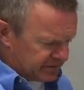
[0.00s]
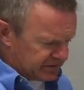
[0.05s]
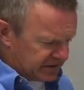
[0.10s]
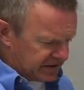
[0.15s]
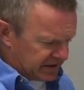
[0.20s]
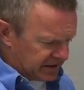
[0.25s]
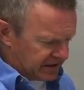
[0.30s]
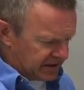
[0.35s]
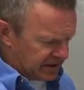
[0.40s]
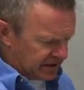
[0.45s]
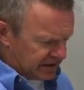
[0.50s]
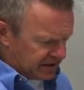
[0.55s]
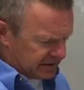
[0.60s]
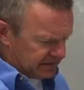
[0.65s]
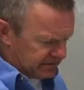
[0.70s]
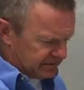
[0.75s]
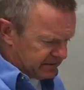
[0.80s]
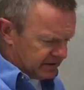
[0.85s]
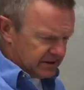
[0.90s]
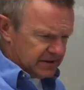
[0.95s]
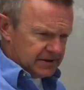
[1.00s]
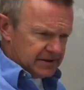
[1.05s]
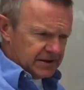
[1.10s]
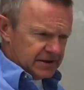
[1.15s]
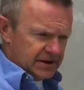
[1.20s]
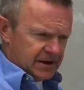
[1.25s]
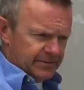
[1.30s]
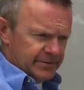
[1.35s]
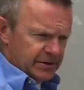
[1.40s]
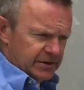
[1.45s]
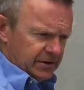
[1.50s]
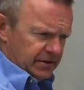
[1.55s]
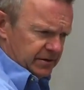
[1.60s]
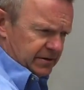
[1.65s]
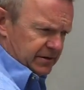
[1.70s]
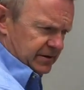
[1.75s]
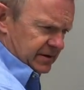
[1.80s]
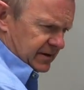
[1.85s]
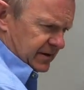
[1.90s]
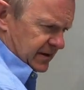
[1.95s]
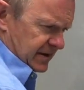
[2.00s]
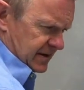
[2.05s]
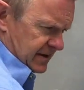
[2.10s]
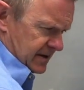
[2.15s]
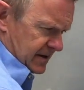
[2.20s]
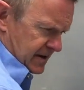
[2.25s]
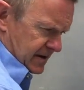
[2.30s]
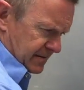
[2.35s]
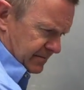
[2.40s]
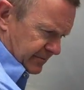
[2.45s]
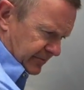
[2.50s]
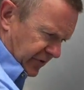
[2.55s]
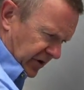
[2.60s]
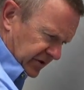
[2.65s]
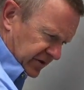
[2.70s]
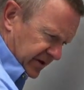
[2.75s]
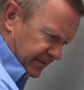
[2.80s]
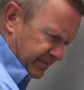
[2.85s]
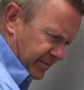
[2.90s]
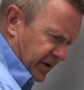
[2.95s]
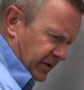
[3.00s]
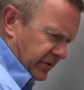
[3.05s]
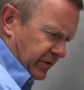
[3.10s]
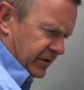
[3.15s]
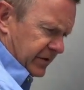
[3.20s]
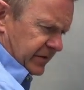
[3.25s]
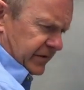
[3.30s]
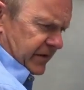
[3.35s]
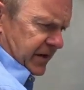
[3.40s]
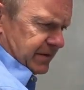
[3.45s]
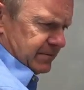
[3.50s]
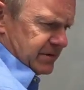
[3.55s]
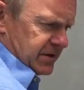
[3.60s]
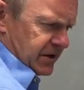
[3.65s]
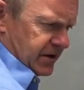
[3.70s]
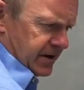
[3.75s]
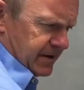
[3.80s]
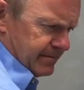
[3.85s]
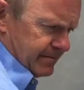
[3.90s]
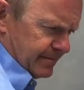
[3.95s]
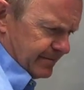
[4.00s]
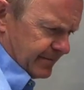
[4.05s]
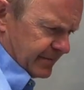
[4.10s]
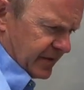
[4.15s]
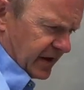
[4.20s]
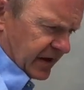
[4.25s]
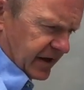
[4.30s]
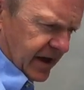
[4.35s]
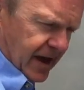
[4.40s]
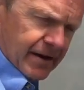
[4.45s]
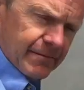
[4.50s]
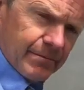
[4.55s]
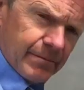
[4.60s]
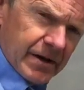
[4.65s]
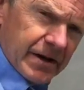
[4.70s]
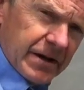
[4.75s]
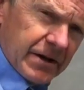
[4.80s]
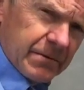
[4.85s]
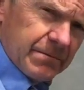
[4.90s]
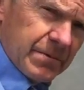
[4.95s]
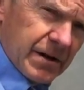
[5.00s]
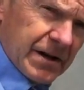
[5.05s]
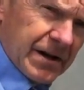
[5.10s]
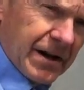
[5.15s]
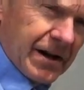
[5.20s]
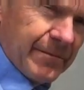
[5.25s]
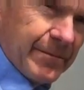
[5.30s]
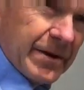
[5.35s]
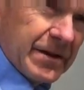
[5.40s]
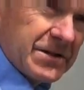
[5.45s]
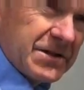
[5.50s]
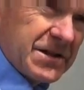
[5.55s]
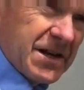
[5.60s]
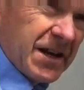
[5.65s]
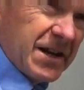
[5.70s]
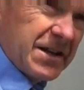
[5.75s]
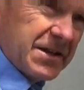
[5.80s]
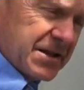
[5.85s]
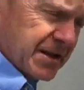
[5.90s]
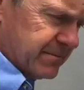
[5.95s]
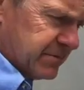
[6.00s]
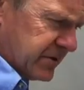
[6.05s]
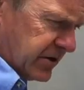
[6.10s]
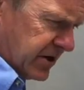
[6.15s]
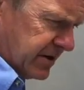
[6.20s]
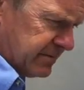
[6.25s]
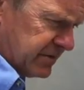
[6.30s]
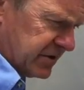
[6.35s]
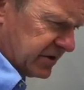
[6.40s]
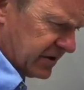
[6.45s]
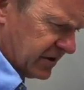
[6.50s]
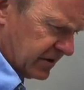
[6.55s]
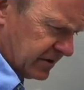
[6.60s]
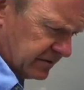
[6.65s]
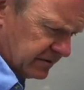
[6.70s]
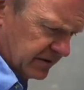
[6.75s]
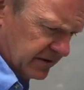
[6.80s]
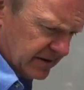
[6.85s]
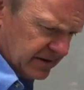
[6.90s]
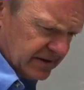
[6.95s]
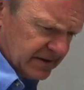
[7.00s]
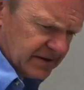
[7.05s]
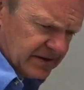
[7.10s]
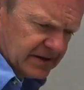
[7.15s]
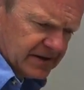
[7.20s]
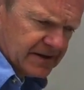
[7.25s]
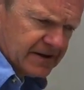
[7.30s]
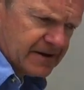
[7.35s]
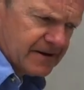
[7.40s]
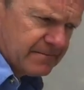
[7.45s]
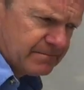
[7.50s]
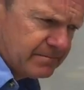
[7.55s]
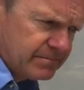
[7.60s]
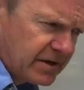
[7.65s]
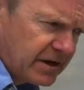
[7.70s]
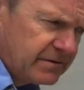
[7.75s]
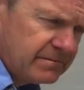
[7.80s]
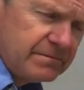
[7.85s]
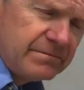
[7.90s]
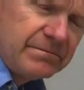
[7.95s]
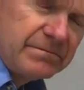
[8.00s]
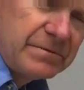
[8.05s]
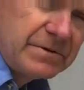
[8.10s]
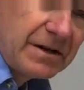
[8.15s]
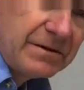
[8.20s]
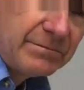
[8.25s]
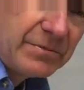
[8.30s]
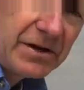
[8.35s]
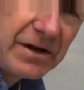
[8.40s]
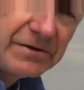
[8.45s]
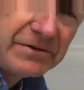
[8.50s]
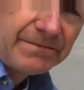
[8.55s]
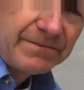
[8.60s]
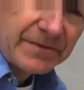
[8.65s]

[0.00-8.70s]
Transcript: particular cupboard. Press in both at the same time. They can be a little bit sticky sometimes, so don't be